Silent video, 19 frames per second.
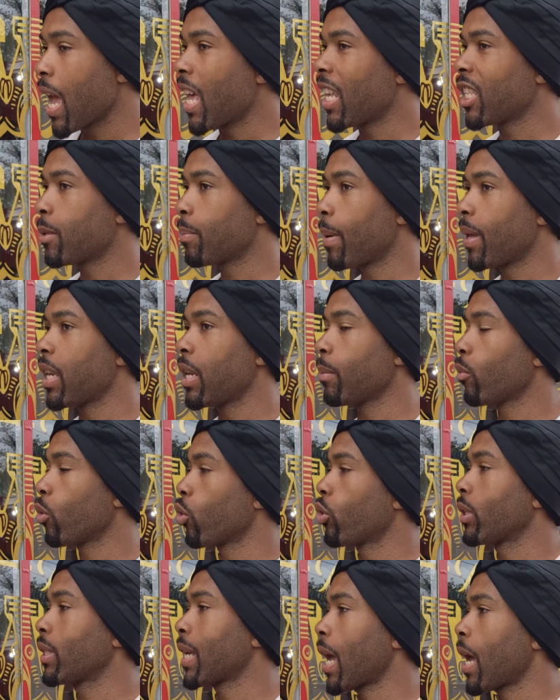and spending
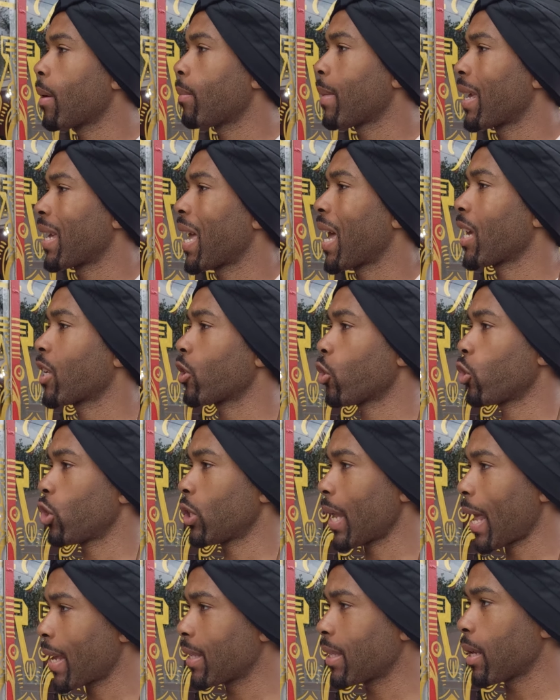more time like
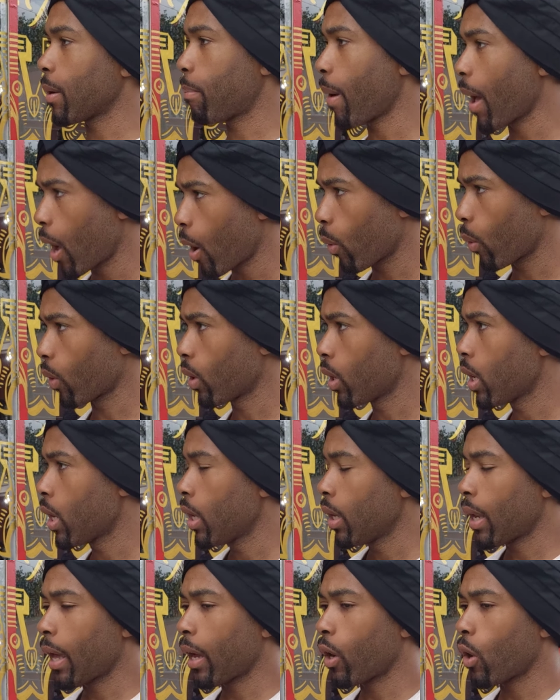exercising power.
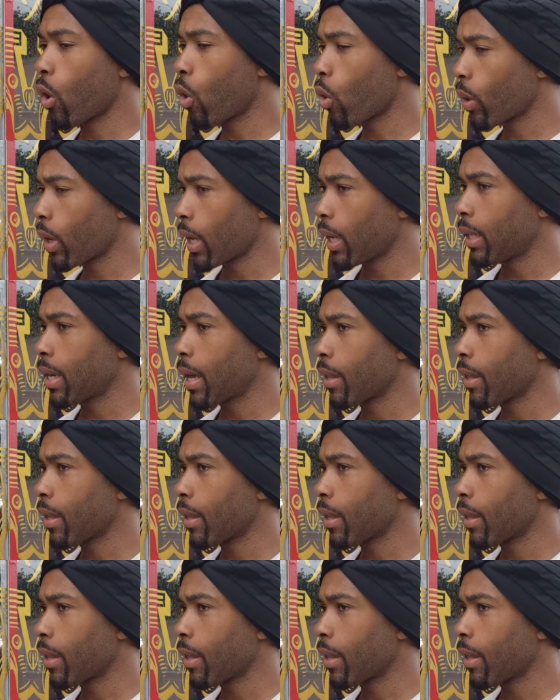Like, okay,